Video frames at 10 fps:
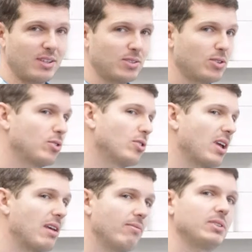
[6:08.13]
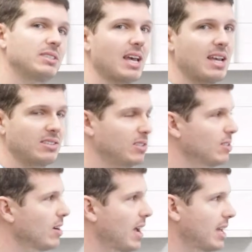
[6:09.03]
So you're emphasizing
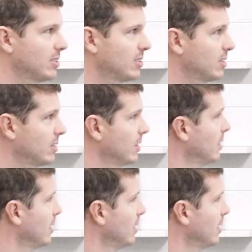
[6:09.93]
your answer,